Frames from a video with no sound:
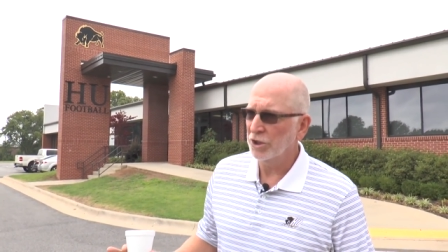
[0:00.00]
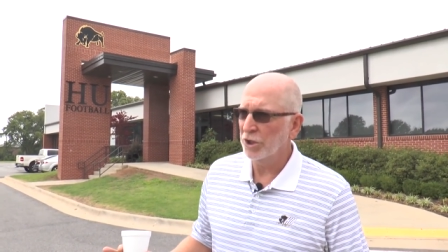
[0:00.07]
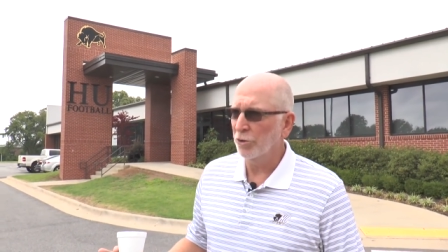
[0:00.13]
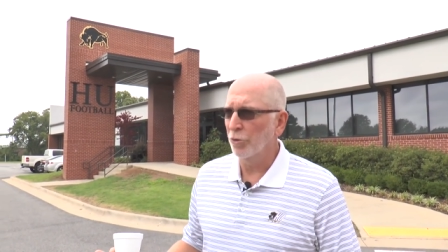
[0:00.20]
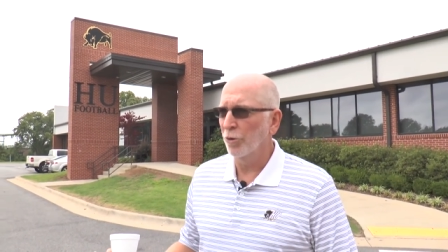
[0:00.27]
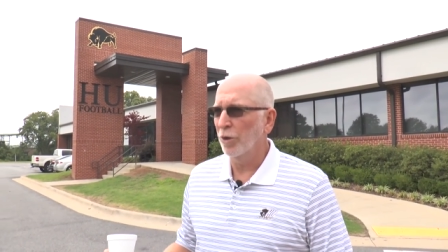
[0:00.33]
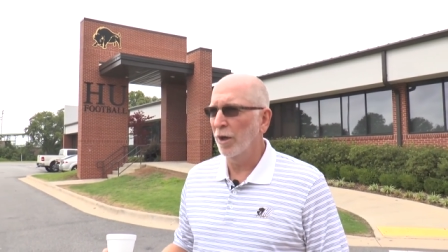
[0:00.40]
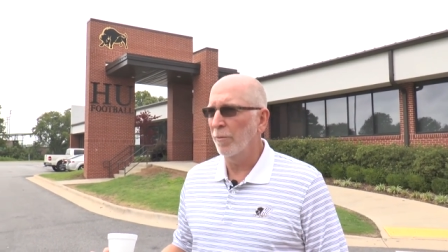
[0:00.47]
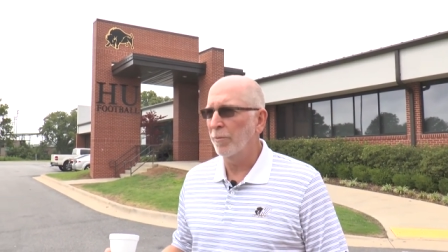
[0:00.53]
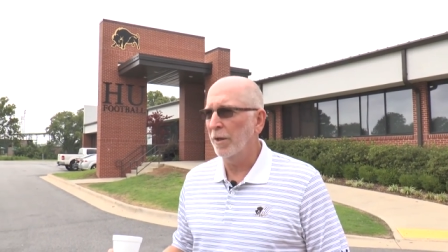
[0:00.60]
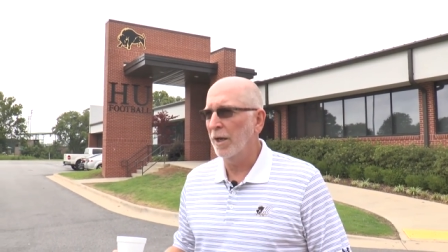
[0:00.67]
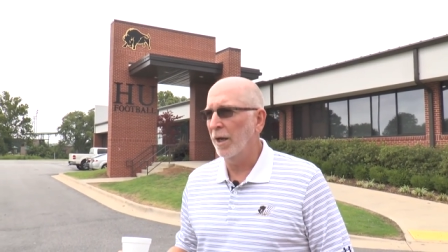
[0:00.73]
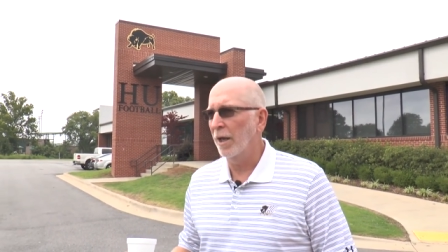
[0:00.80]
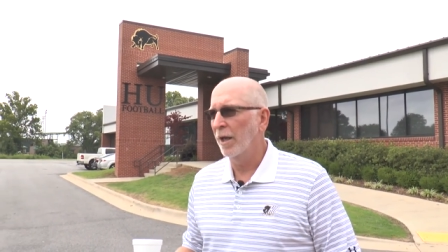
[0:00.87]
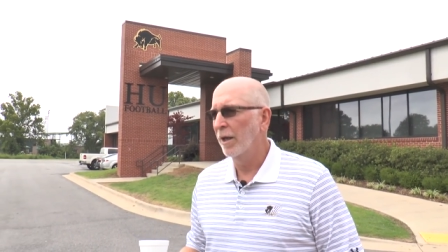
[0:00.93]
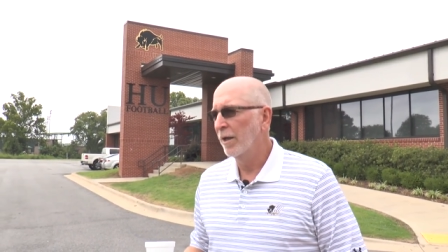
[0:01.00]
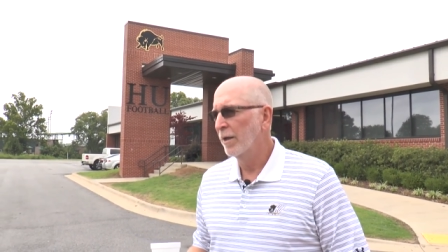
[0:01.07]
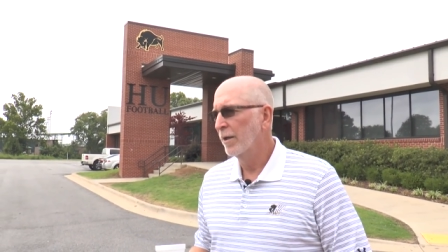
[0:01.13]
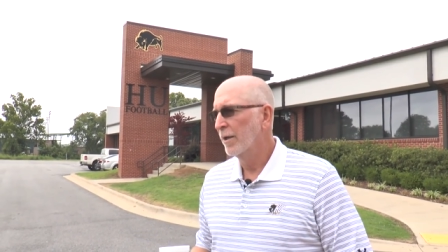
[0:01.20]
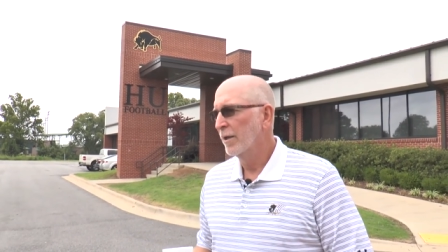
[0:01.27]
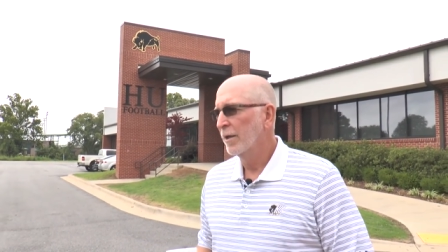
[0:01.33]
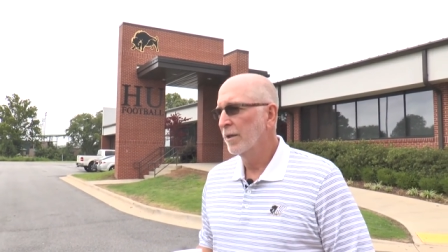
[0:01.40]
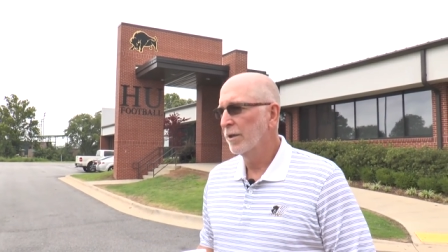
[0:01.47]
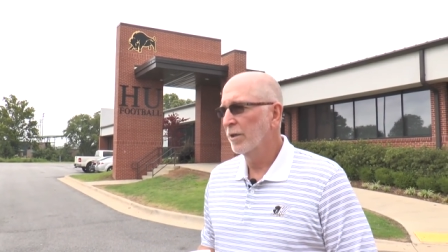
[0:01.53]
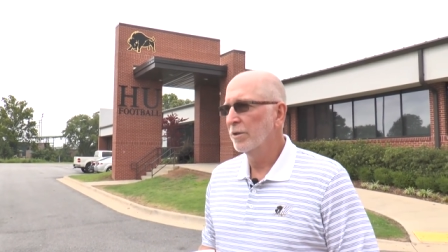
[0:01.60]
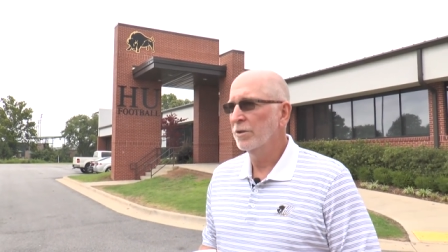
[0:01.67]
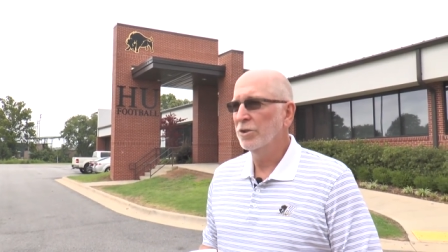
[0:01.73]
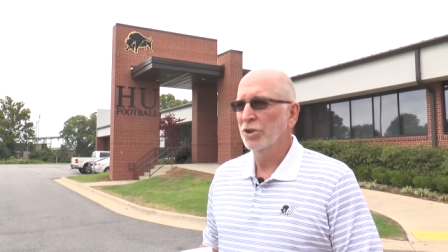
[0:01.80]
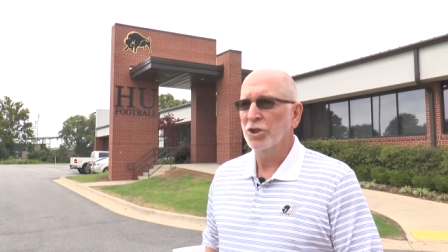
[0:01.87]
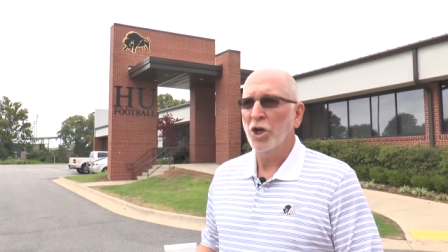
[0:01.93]
She grew up in a, you know,
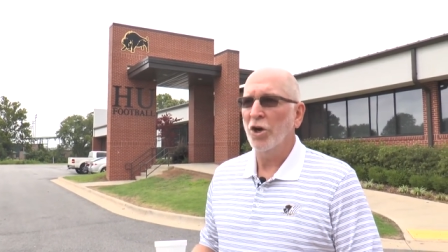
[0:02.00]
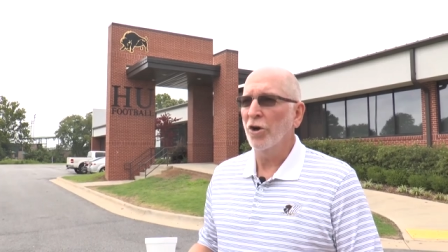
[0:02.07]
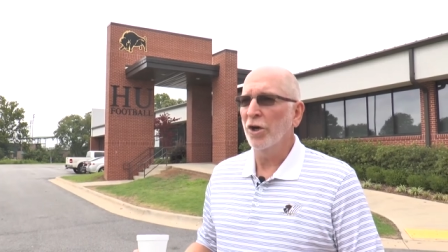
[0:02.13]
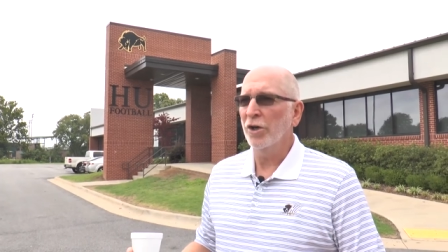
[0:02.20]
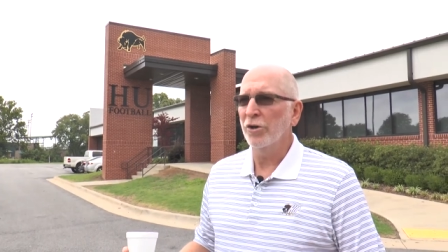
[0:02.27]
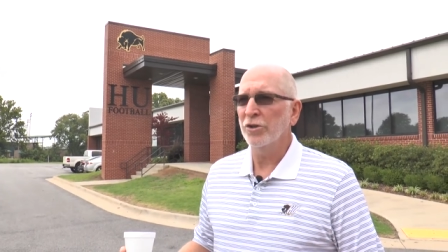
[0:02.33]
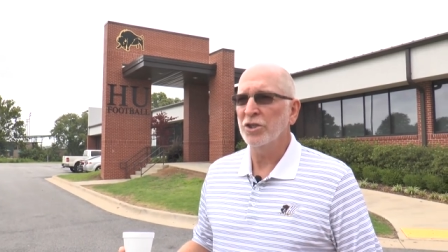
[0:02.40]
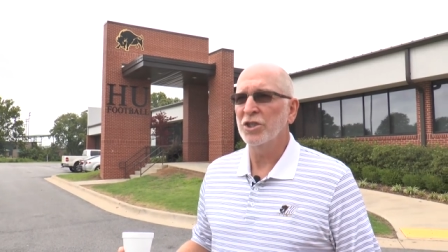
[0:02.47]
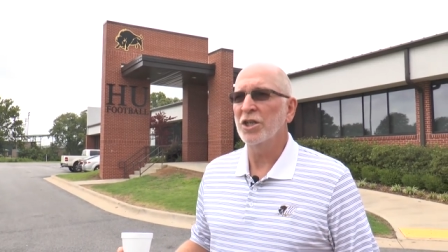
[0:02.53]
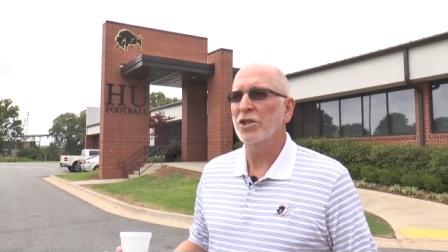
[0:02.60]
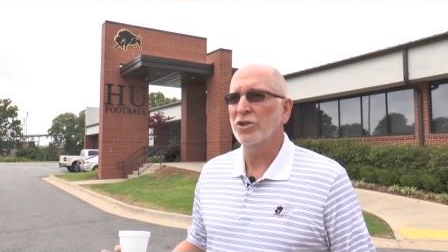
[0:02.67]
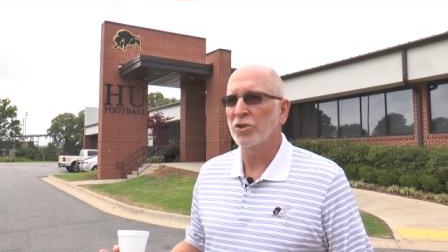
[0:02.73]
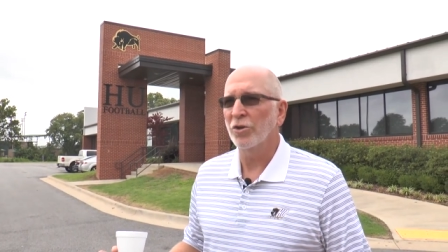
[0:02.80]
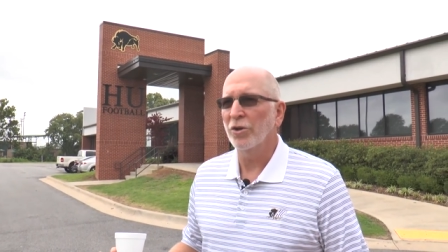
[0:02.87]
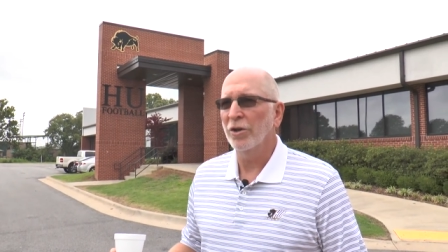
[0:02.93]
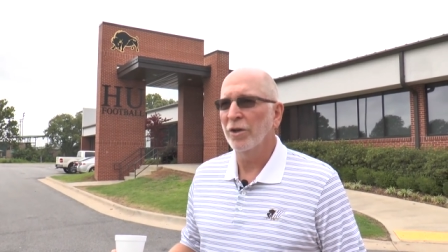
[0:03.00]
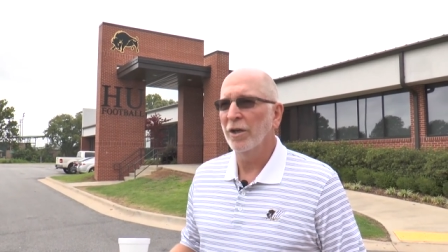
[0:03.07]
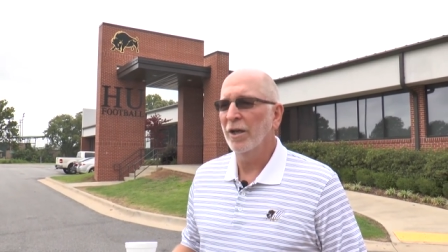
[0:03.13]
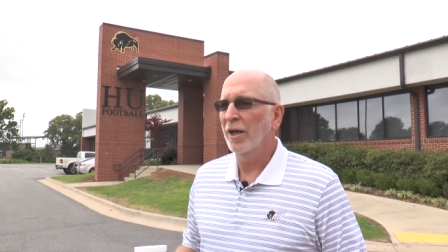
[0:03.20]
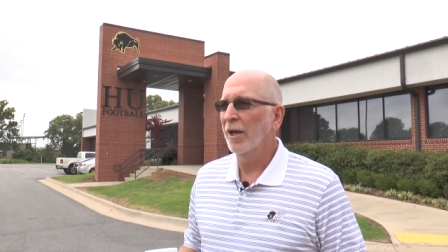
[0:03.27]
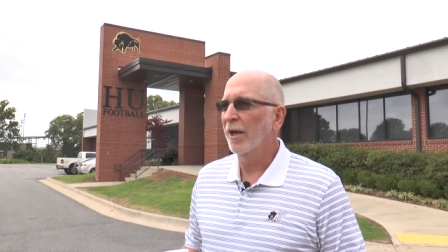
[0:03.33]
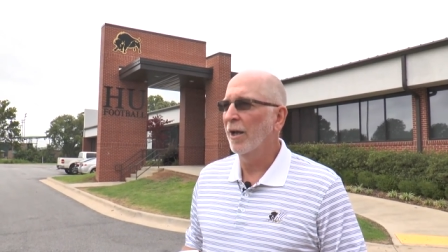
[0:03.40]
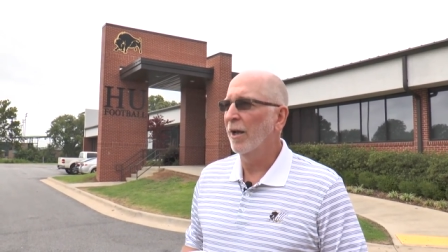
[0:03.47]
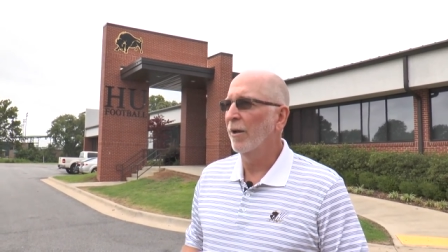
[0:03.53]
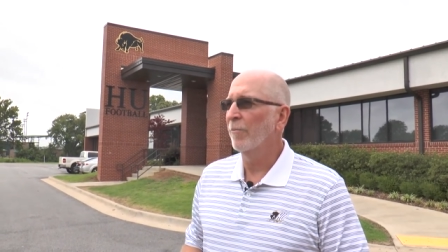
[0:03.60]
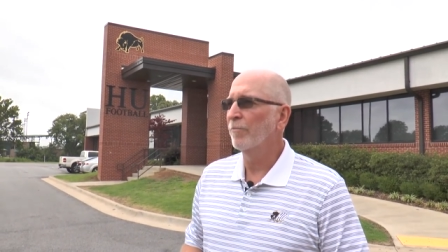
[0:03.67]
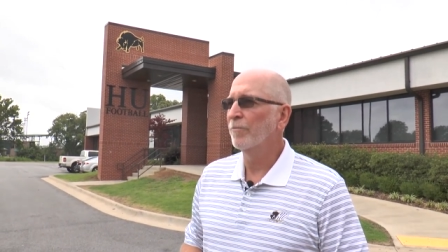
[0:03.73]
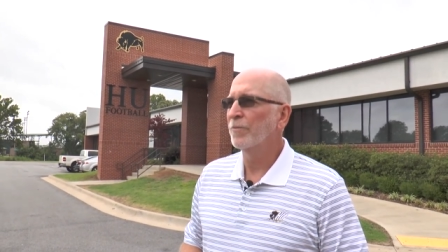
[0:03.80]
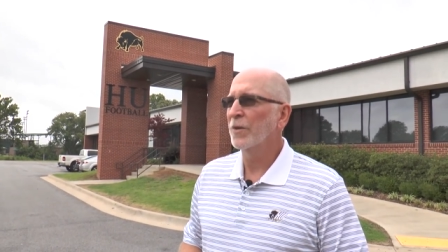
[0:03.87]
just her and her sister uh,